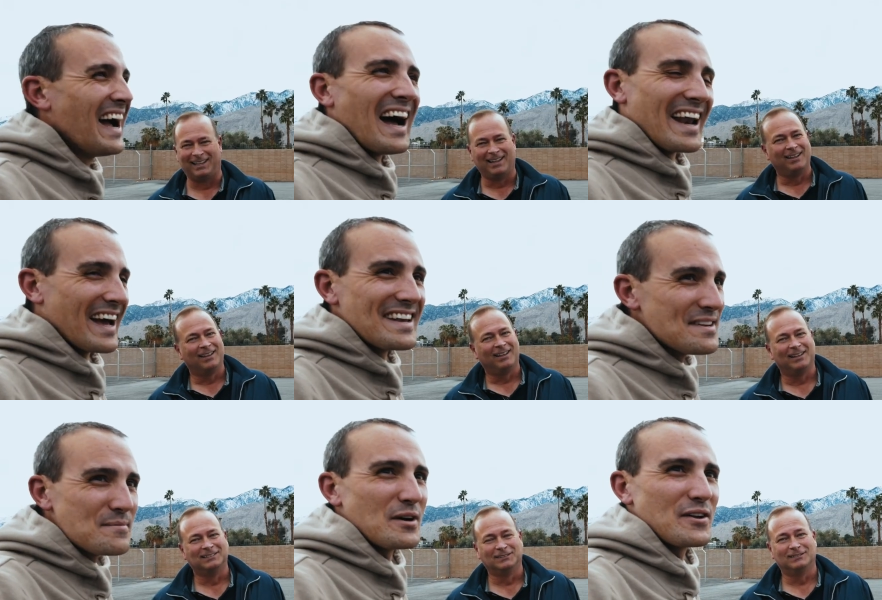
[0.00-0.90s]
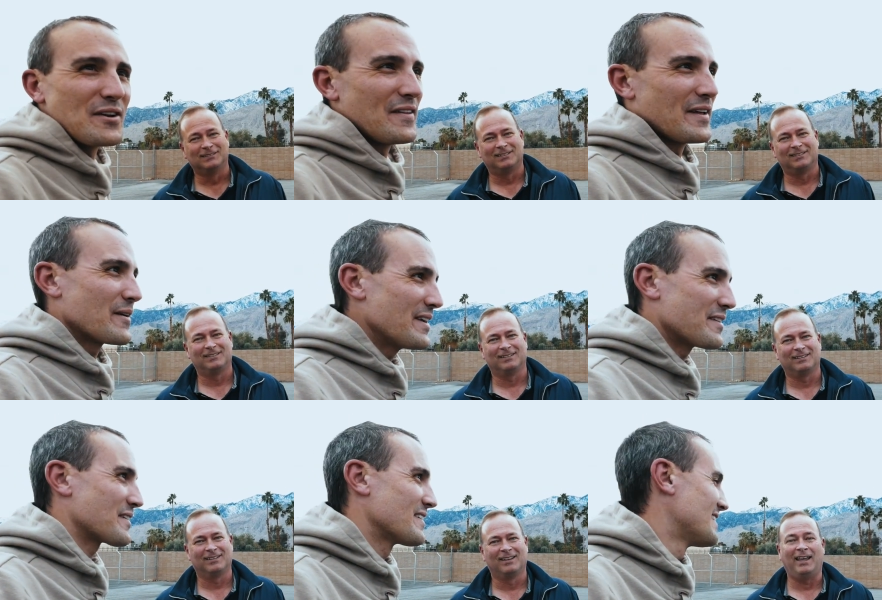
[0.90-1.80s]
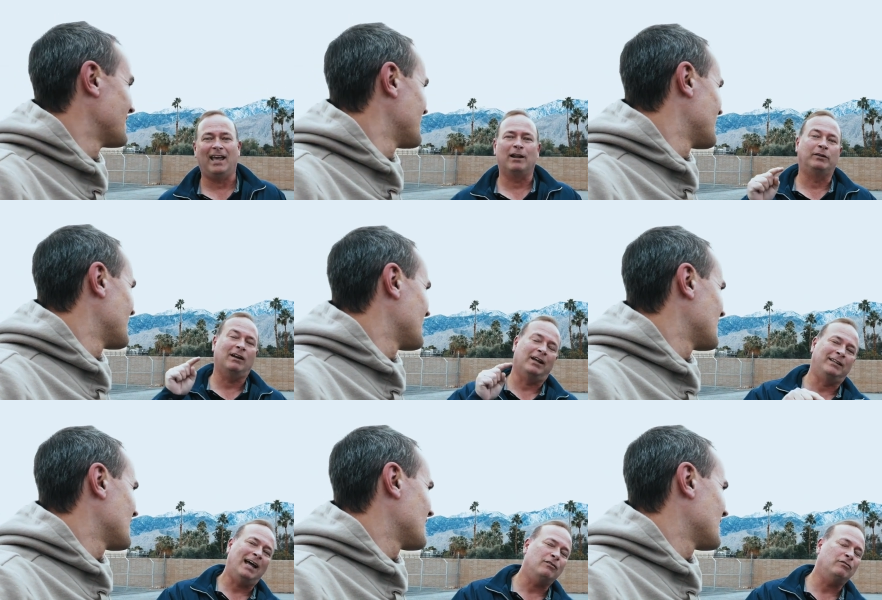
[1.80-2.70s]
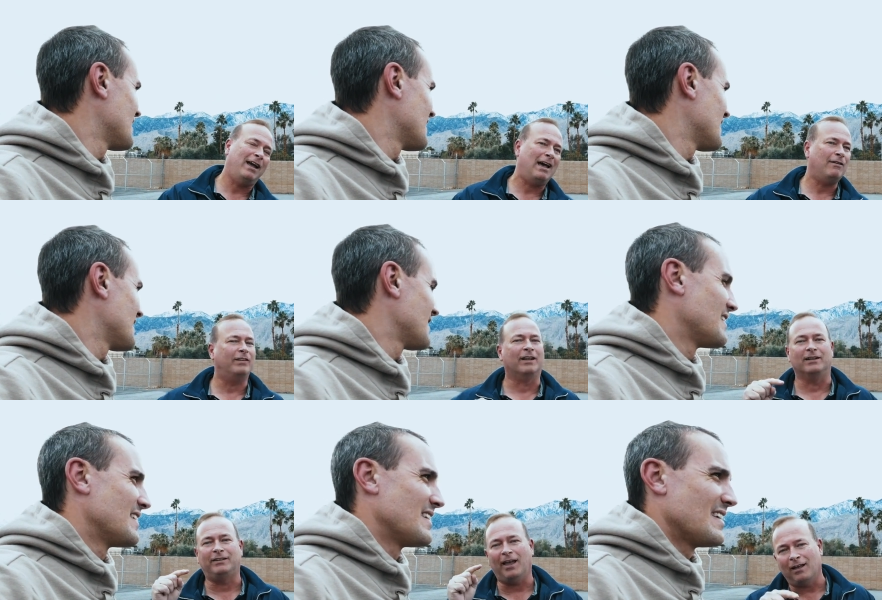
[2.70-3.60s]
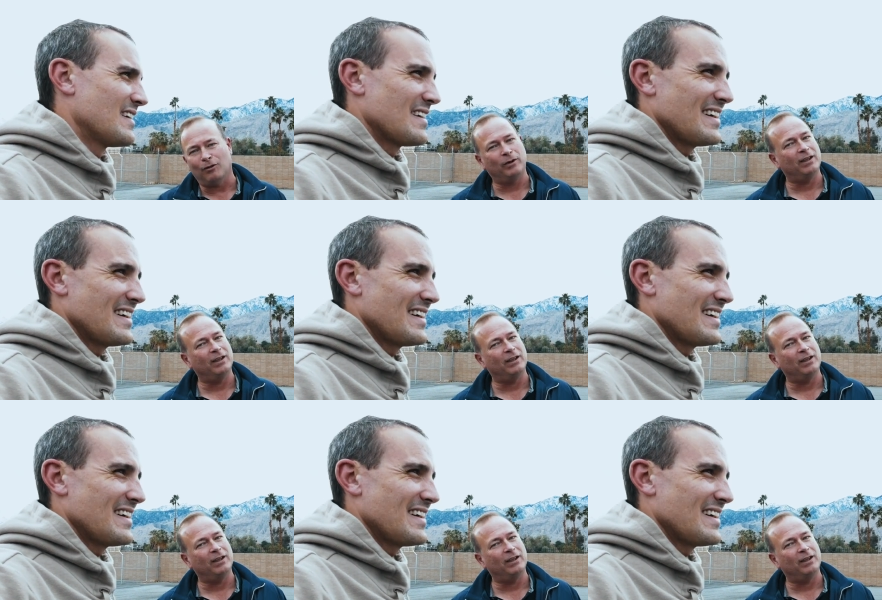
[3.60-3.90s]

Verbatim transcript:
Speaker 1: And
Speaker 2: I didn't put it on there either.
Speaker 1: He had a, a downdraft and a tailwind,